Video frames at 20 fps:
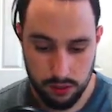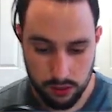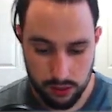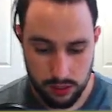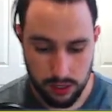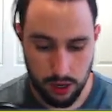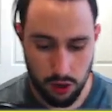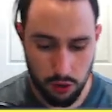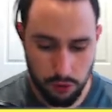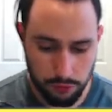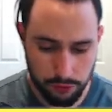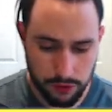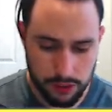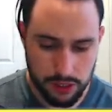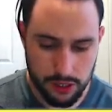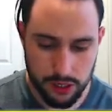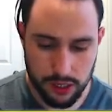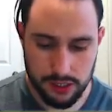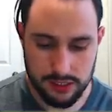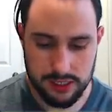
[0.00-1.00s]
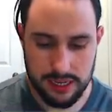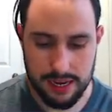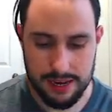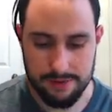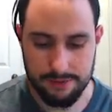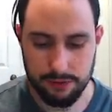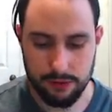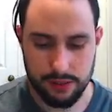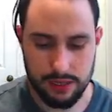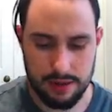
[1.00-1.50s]
Now hopefully you guys came
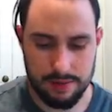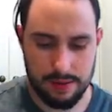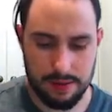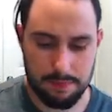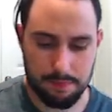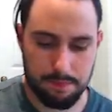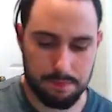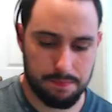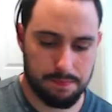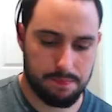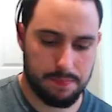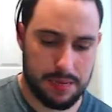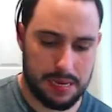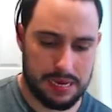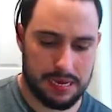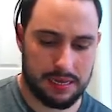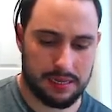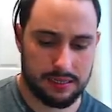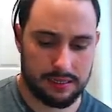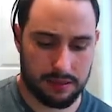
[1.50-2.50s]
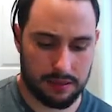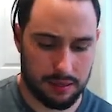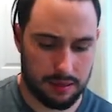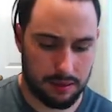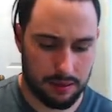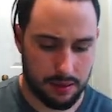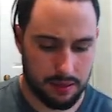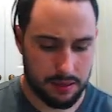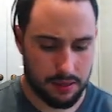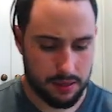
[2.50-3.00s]
for something big, something
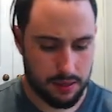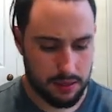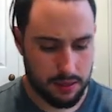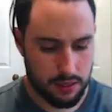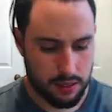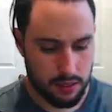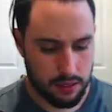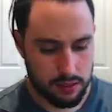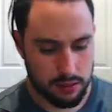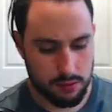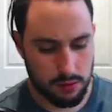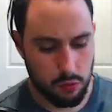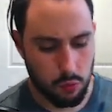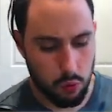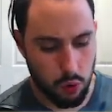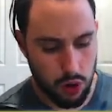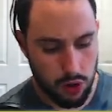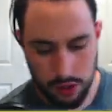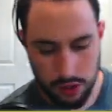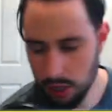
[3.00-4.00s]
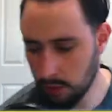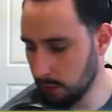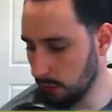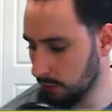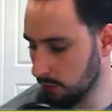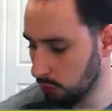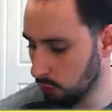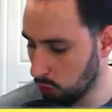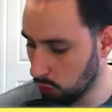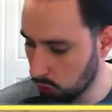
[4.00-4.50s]
something worth coming
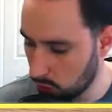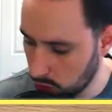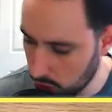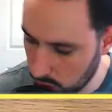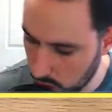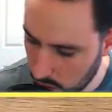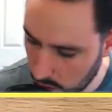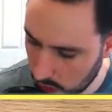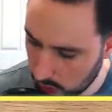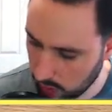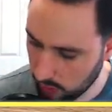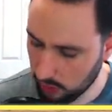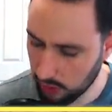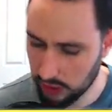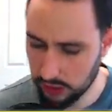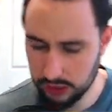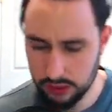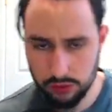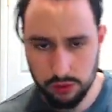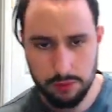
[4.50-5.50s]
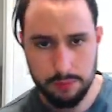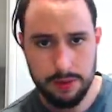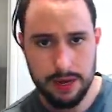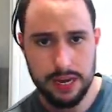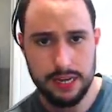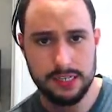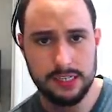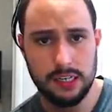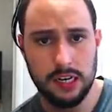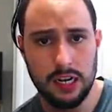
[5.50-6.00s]
for. Last three
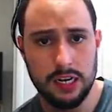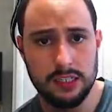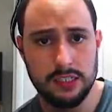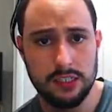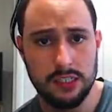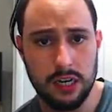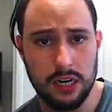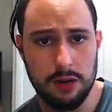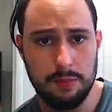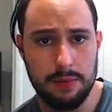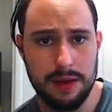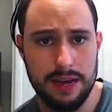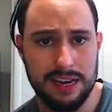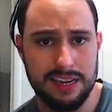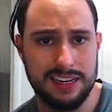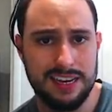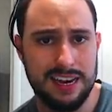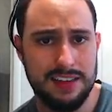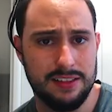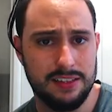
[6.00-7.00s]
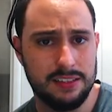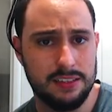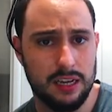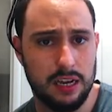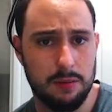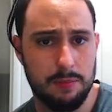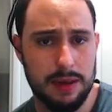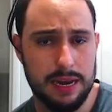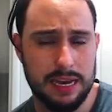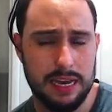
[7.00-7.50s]
packs, last starter pack. Can this
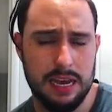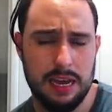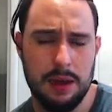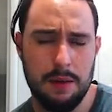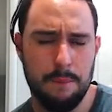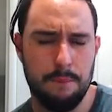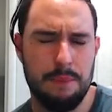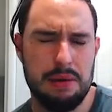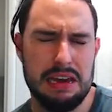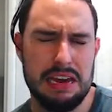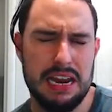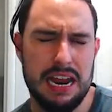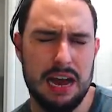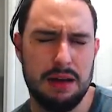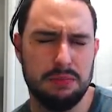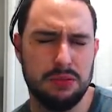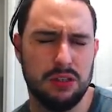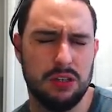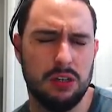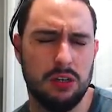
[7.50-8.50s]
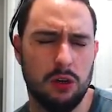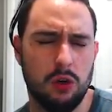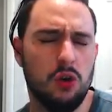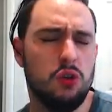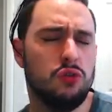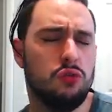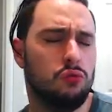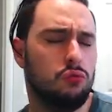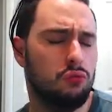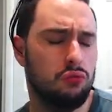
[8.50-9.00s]
starter pack be an absolute
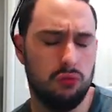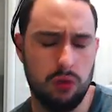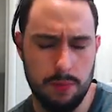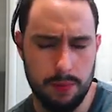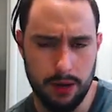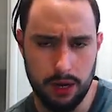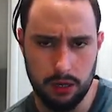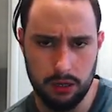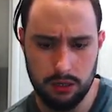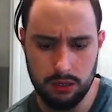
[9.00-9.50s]
ripper?